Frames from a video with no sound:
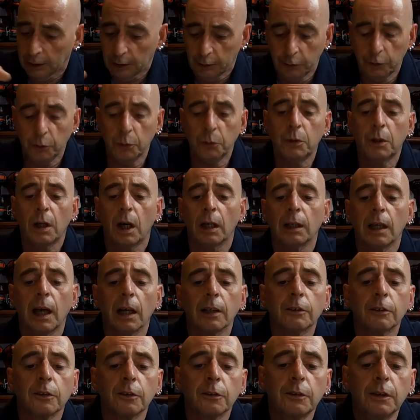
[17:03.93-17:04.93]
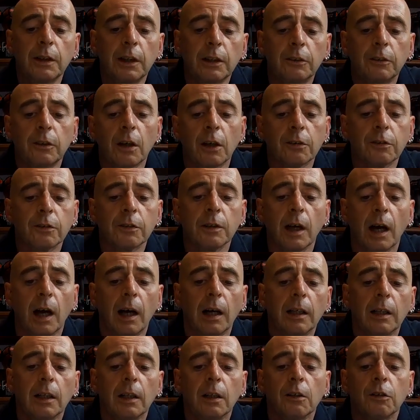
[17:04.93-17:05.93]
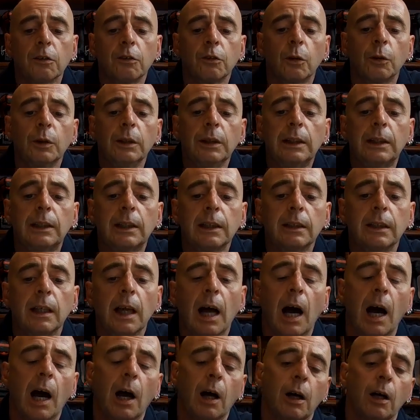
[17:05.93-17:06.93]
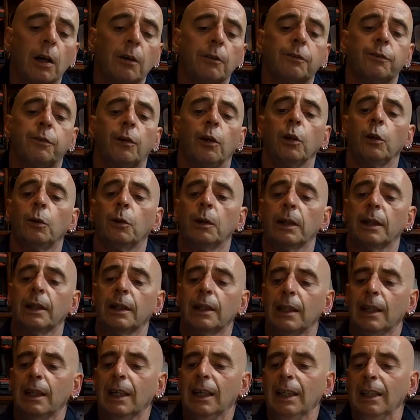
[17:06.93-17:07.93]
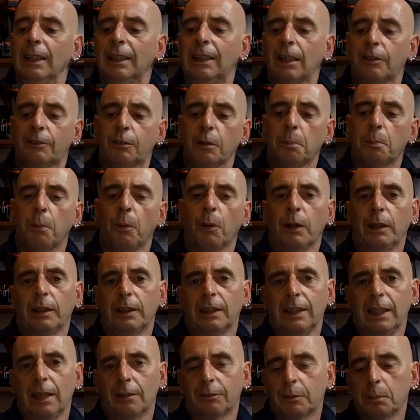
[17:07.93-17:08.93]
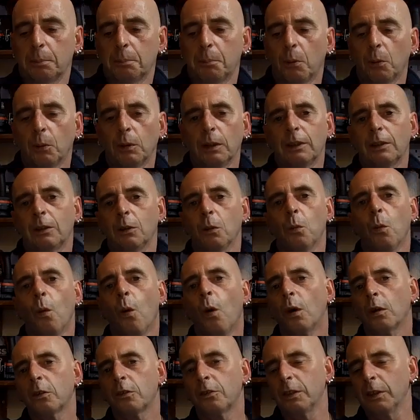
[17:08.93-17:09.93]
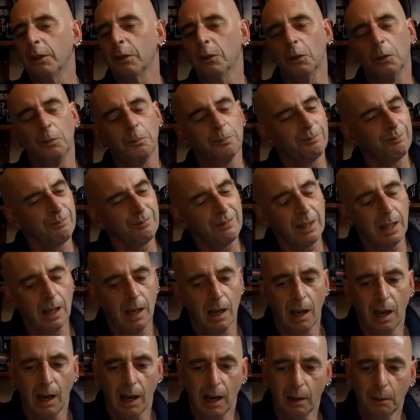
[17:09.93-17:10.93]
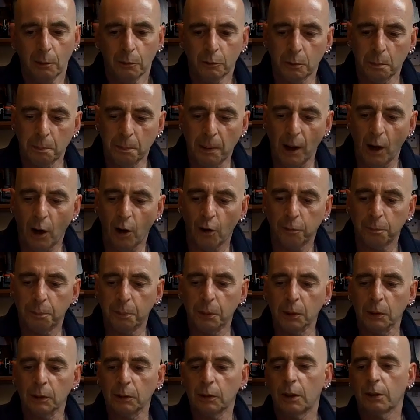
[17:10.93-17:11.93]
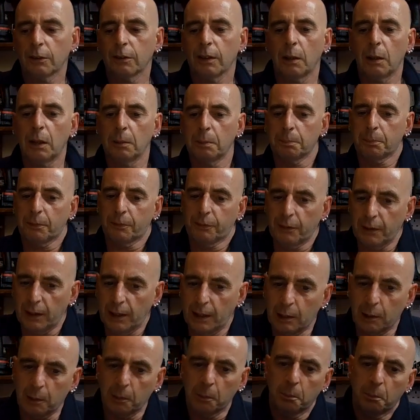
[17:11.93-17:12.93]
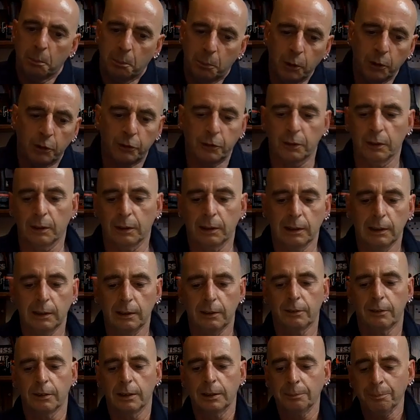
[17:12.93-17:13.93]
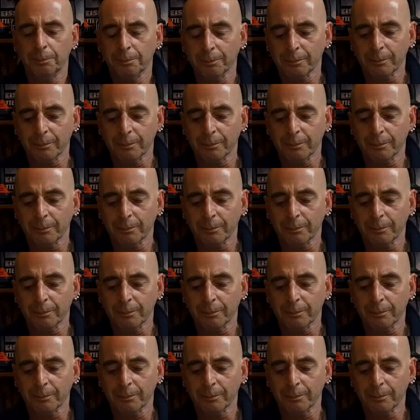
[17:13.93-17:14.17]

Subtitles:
You can actually readjust that so you can follow it. Disappointed that you have to pull it towards you though. It's a bit off-putting because I prefer pushing, you see.